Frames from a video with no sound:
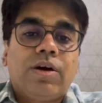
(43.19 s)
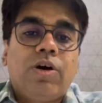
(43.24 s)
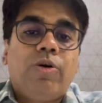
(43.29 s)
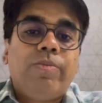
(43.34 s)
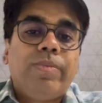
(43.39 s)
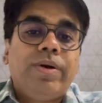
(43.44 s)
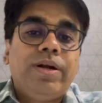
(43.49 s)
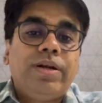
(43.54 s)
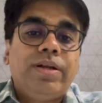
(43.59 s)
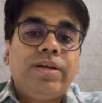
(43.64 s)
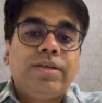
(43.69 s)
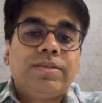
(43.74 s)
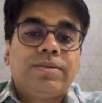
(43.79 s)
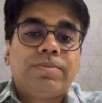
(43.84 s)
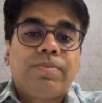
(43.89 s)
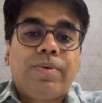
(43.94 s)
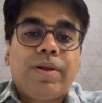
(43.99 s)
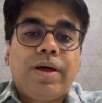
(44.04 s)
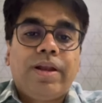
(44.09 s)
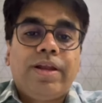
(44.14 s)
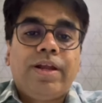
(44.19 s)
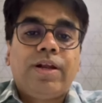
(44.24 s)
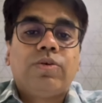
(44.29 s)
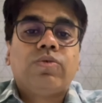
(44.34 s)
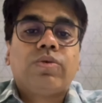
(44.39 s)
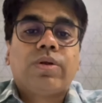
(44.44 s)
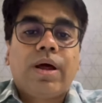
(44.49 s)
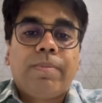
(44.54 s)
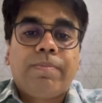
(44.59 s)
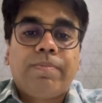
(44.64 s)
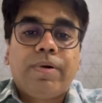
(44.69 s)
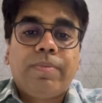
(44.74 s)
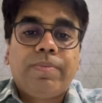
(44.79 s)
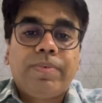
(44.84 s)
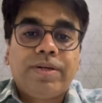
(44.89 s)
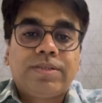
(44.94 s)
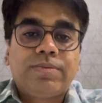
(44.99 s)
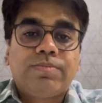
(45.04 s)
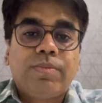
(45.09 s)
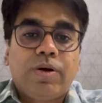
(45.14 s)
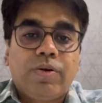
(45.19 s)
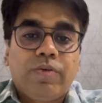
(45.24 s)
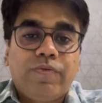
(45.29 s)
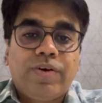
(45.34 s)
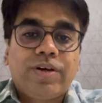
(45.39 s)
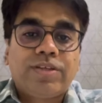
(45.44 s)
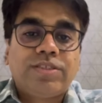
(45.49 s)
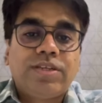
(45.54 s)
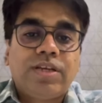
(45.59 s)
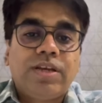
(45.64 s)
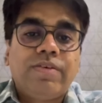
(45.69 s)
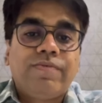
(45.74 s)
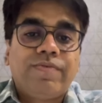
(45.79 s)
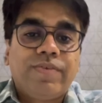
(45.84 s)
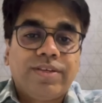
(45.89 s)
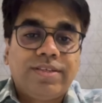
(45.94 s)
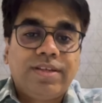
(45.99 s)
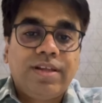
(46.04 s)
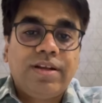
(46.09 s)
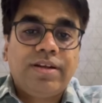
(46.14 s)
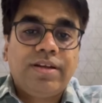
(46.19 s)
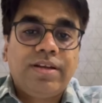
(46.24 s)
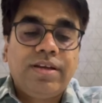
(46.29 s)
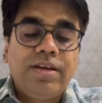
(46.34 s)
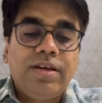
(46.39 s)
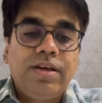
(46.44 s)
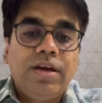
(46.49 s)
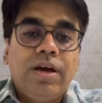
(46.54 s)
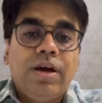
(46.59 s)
government is planning to ramp up its manufacturing facility,